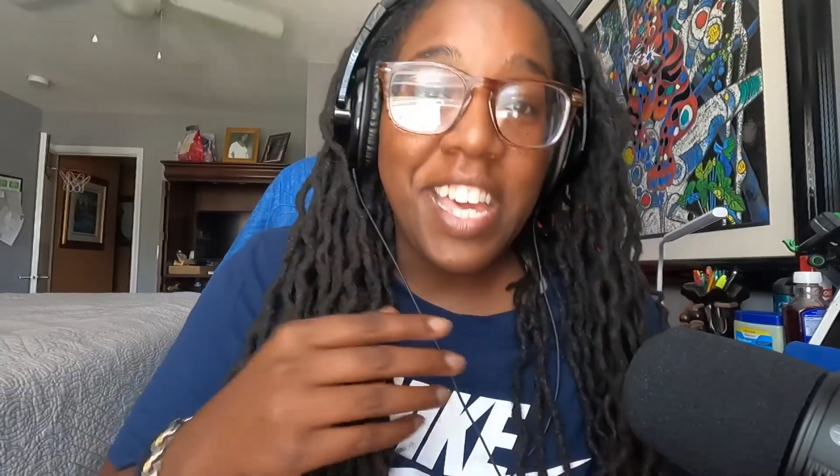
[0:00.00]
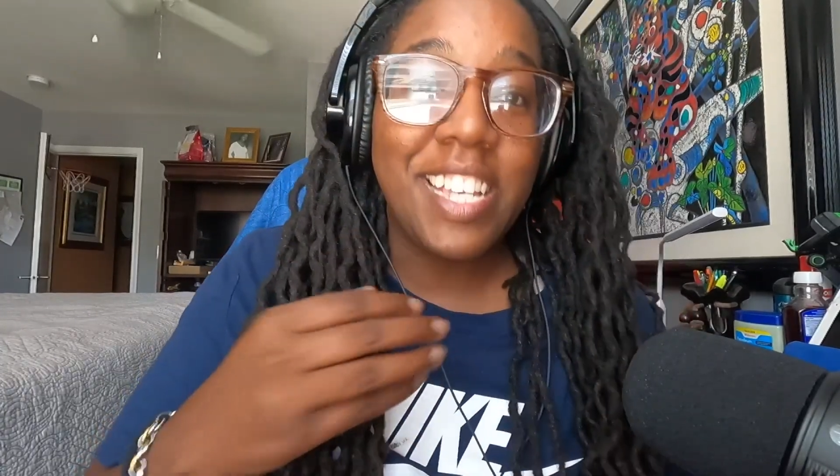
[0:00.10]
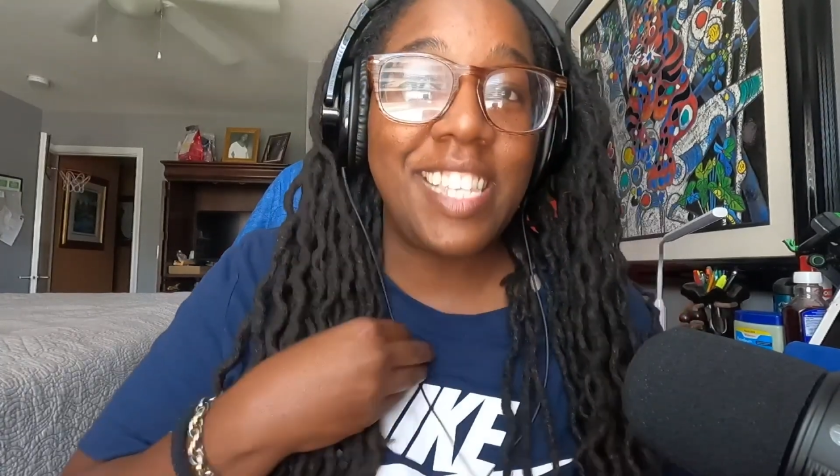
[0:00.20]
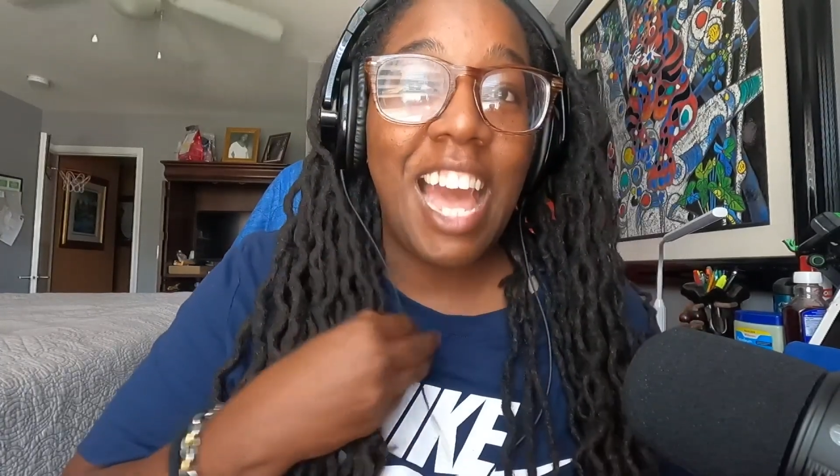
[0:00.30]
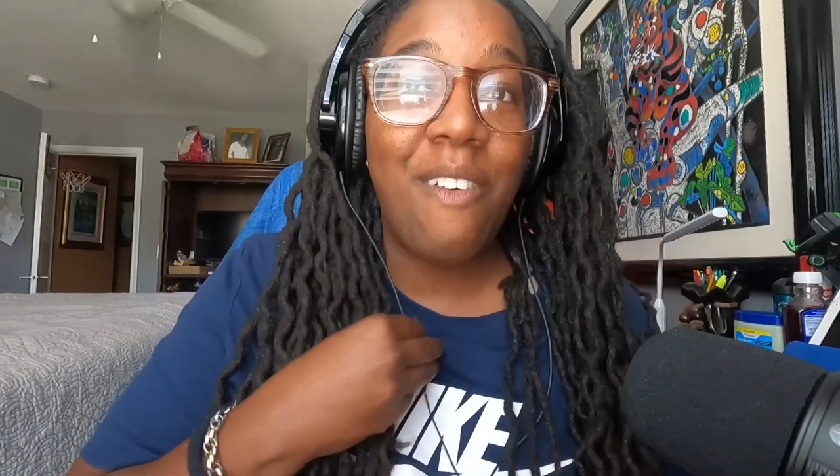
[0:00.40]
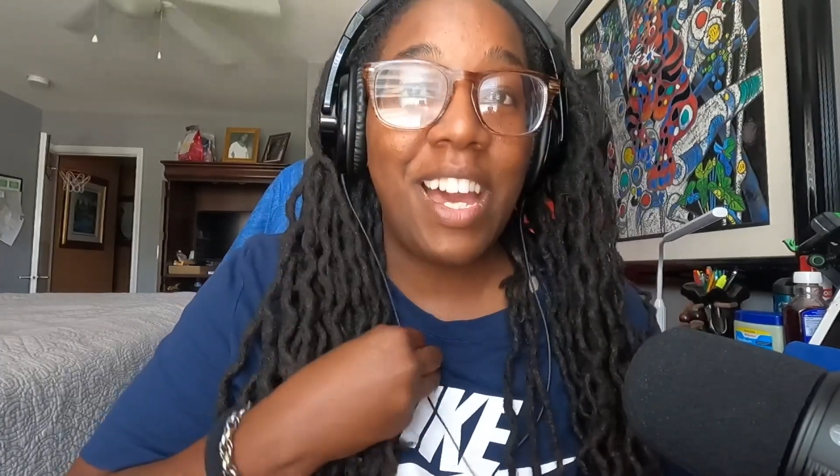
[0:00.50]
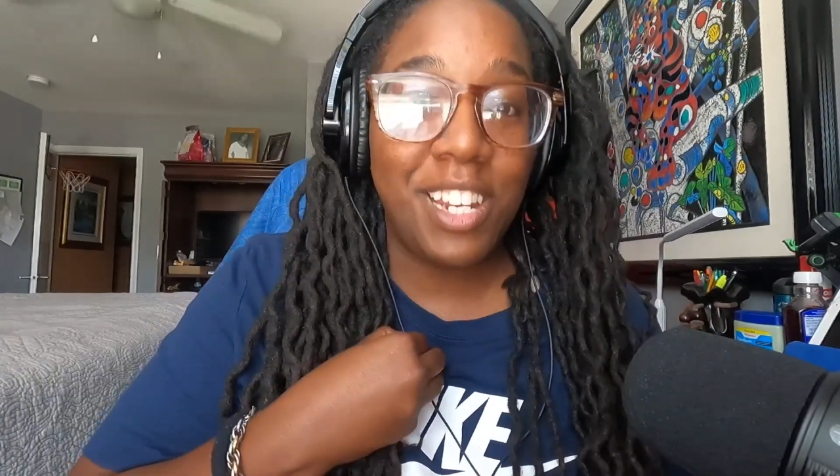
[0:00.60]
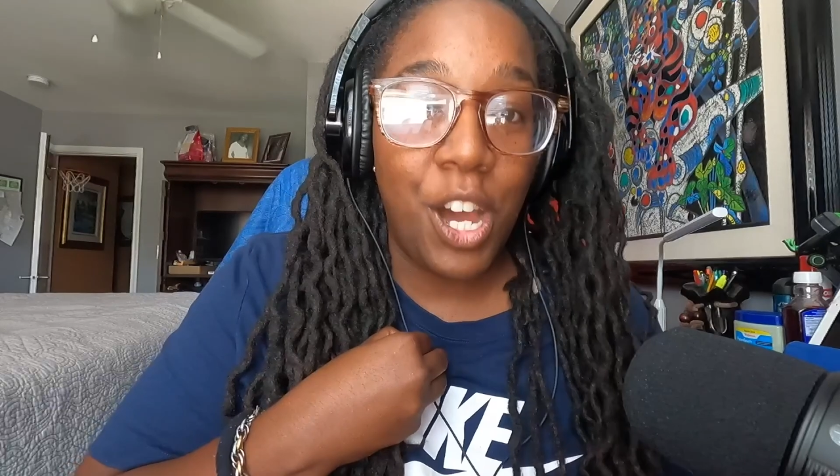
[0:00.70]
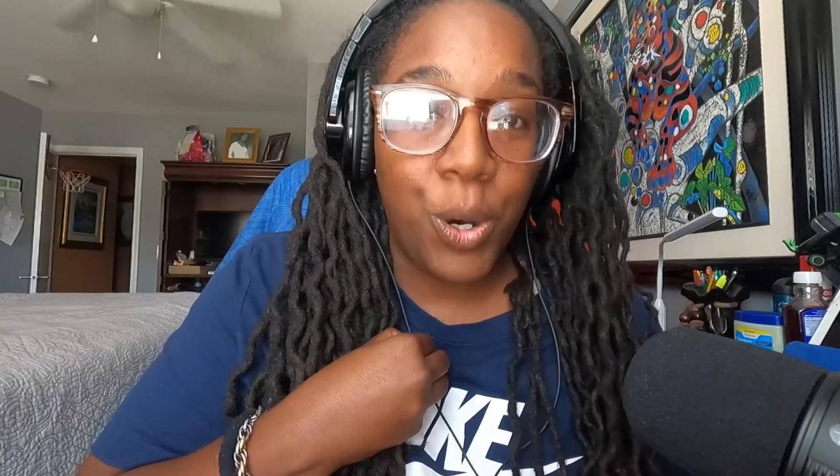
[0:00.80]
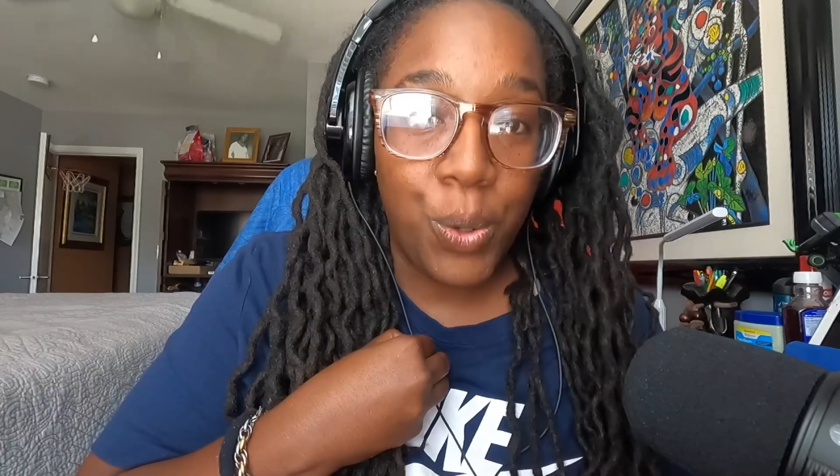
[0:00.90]
Because now I
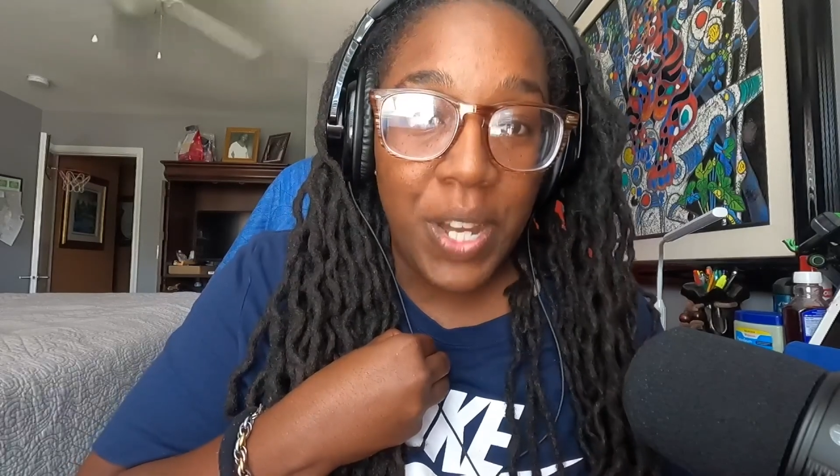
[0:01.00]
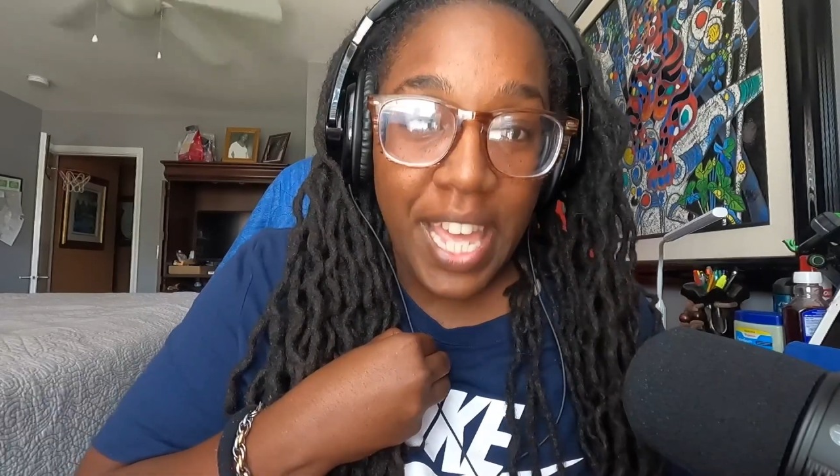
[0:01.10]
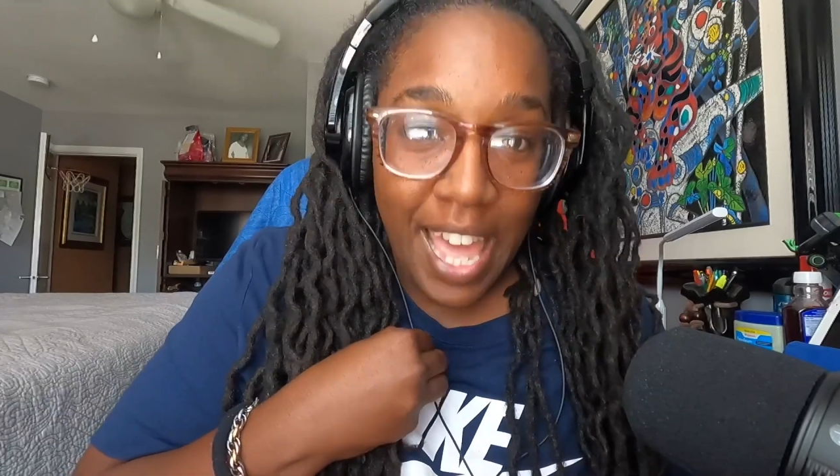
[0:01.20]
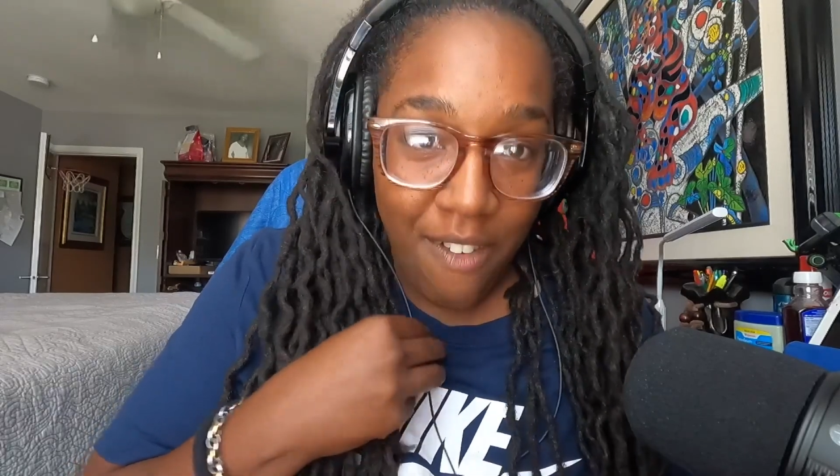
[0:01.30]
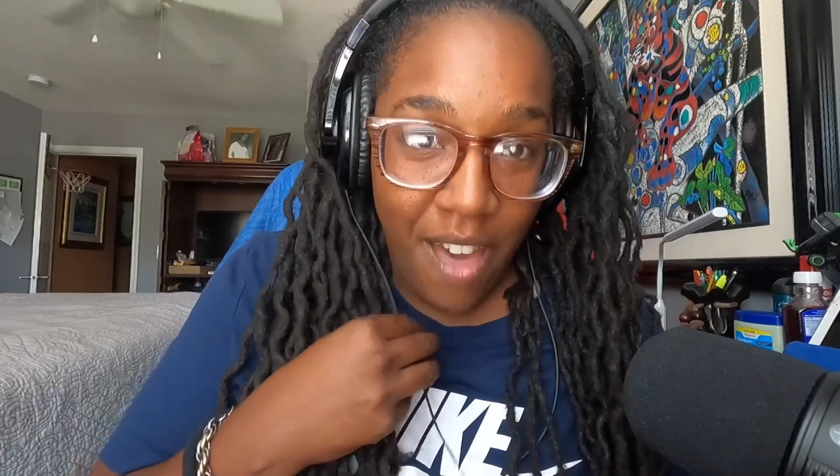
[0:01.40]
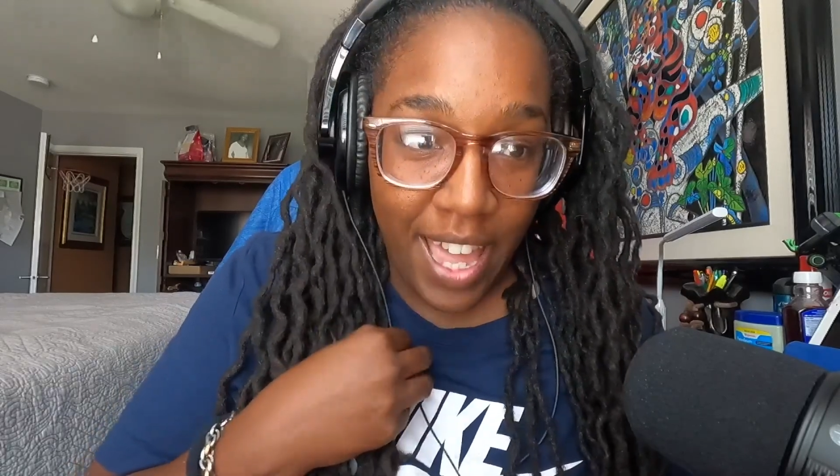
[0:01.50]
know if